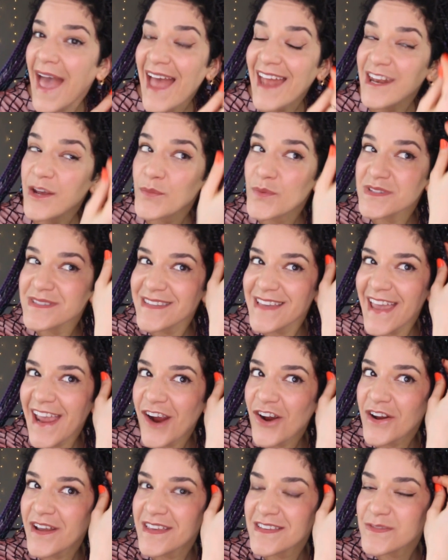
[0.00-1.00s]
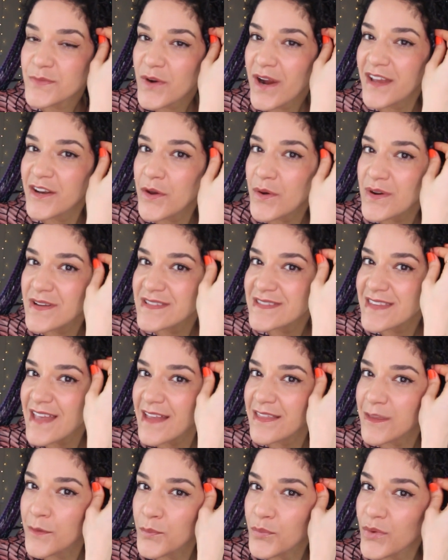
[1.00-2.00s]
And it was the areas where I noticed
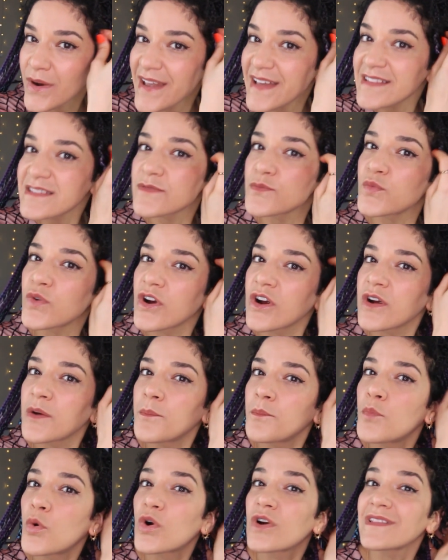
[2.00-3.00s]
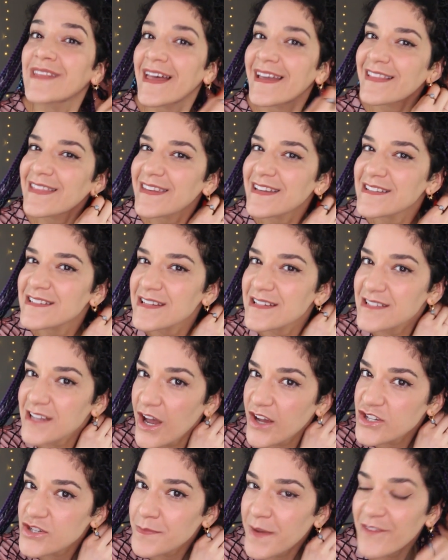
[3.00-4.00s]
that the braids were more likely to
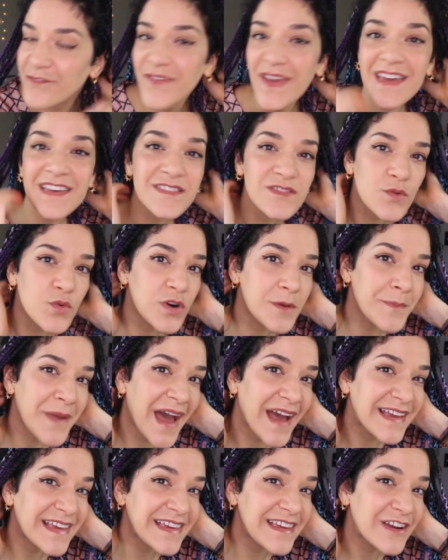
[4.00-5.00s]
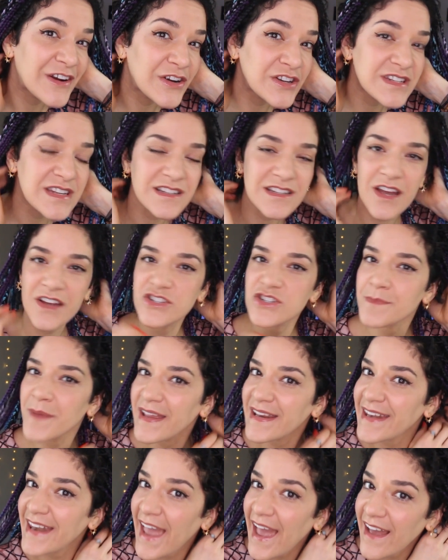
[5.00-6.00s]
touch my face or back here to touch my
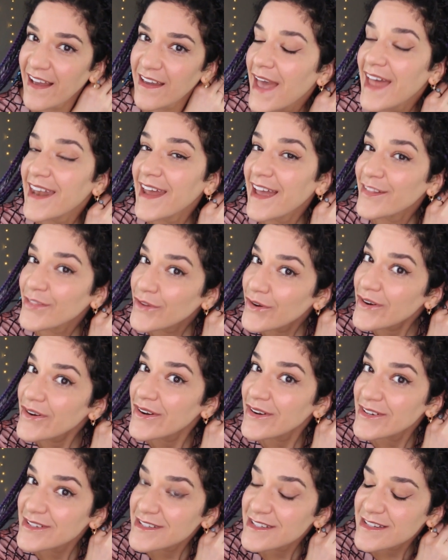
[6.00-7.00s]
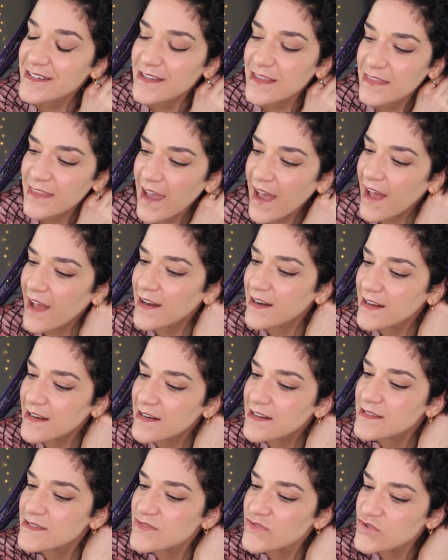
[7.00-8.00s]
neck. And I learned that it
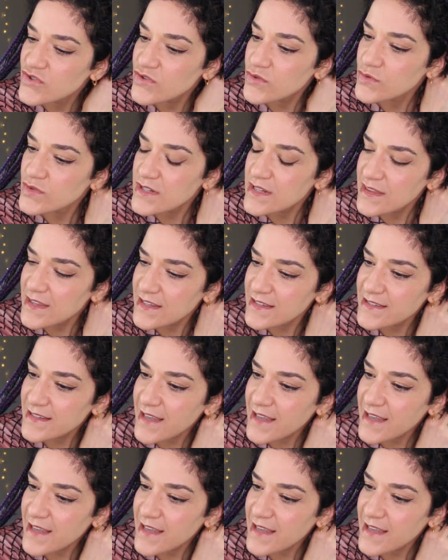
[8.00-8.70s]
is due to these